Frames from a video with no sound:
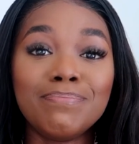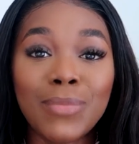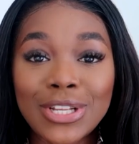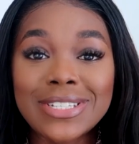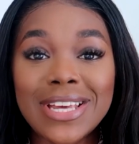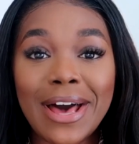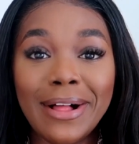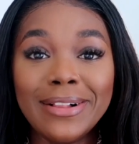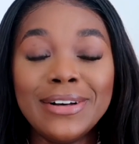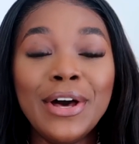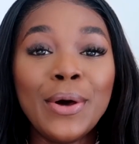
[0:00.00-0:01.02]

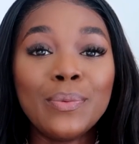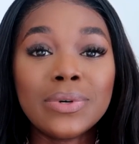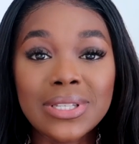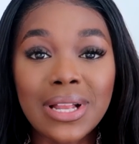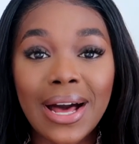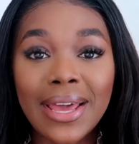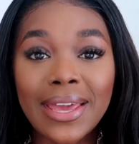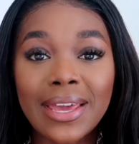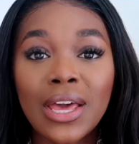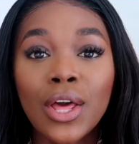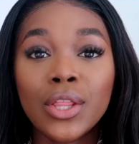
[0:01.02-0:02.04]
Montelle was
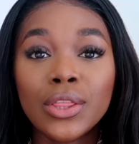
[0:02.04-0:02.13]
like,